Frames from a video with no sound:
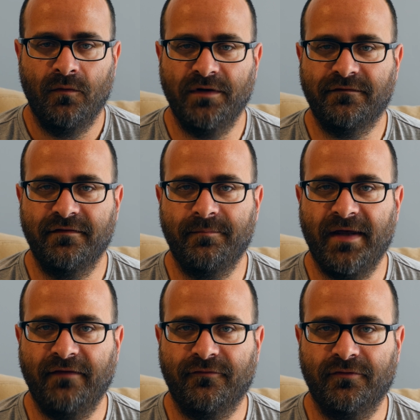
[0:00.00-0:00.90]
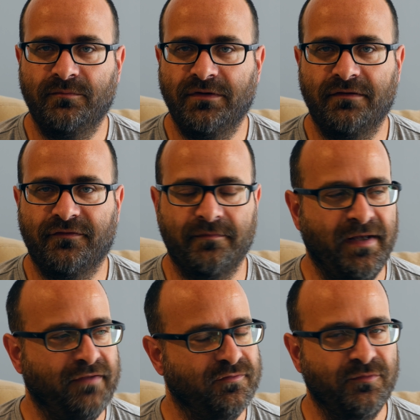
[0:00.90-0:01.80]
went to the bathroom, noticed the
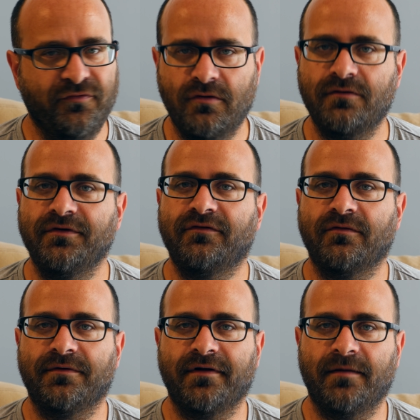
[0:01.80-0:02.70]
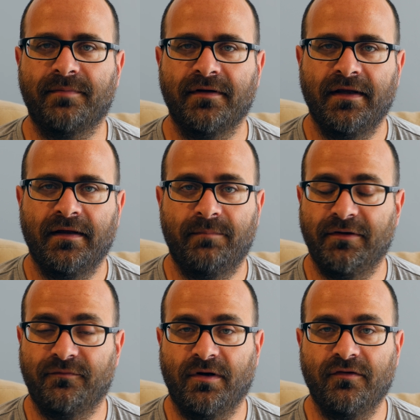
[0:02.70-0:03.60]
bathroom was totally torn up, but
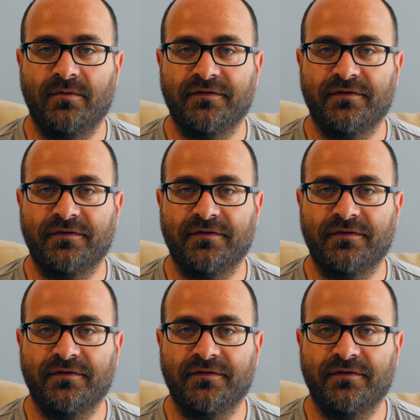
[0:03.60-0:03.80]
his brother